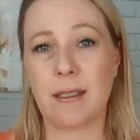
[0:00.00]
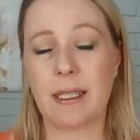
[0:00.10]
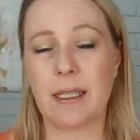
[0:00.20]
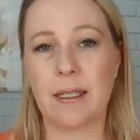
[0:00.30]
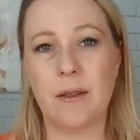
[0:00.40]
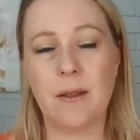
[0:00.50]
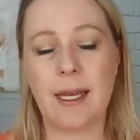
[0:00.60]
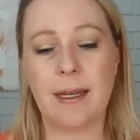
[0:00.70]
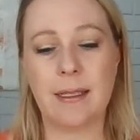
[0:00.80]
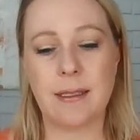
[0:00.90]

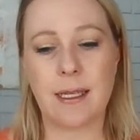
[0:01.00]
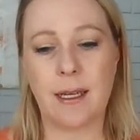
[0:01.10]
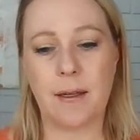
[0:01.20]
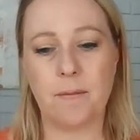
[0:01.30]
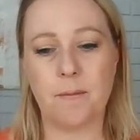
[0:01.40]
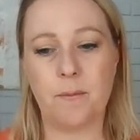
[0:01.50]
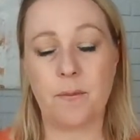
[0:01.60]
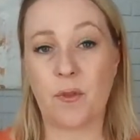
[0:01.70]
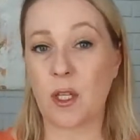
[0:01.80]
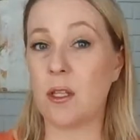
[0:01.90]
and
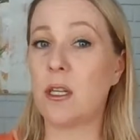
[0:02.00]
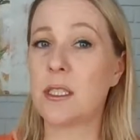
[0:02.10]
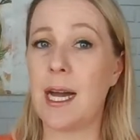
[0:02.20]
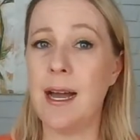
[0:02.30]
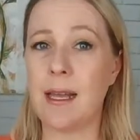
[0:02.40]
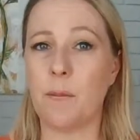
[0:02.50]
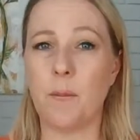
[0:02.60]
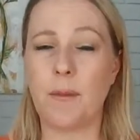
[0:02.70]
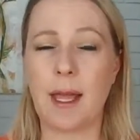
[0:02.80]
for a long time.